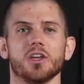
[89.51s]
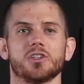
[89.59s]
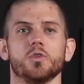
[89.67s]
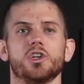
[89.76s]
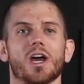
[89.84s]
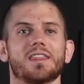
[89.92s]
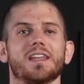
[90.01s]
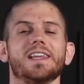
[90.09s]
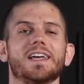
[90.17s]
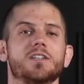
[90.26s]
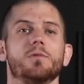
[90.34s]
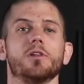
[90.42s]
So check the
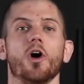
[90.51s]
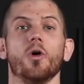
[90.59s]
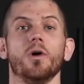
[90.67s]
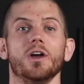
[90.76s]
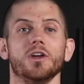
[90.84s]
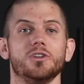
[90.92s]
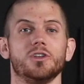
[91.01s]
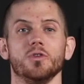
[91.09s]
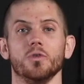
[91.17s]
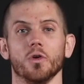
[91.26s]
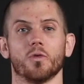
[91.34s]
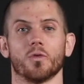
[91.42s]
links below
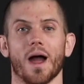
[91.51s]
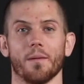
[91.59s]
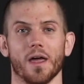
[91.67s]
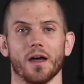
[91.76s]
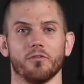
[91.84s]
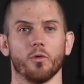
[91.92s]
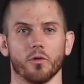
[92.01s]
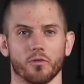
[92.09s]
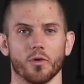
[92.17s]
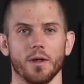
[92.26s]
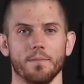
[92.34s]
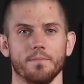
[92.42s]
to grab that for
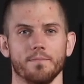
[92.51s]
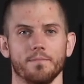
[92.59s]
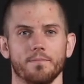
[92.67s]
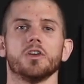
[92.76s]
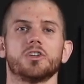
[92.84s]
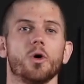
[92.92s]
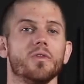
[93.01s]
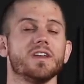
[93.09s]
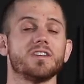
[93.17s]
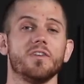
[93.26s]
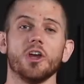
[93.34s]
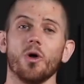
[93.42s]
free. So in
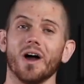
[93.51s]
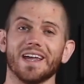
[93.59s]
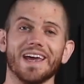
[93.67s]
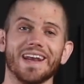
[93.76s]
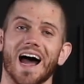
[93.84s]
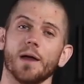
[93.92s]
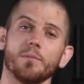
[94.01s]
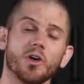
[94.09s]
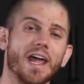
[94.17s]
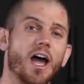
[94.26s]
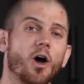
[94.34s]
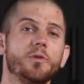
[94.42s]
this video, again, I'm
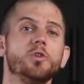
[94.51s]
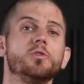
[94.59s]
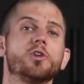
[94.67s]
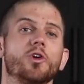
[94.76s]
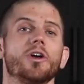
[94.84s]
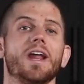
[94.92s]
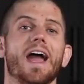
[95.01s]
gonna help you learn